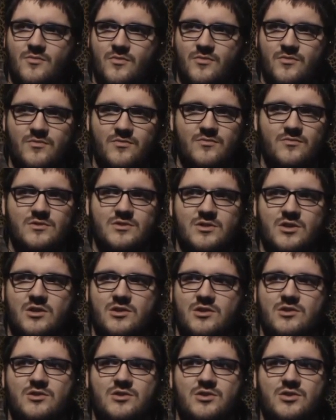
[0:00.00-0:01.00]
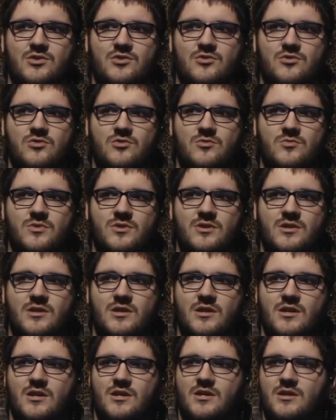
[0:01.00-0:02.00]
I was on YouTube,
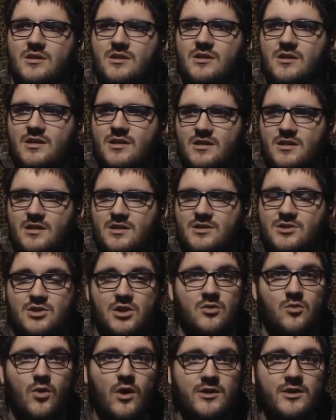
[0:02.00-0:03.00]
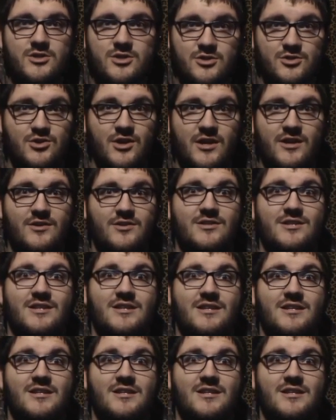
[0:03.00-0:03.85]
started watching Trainer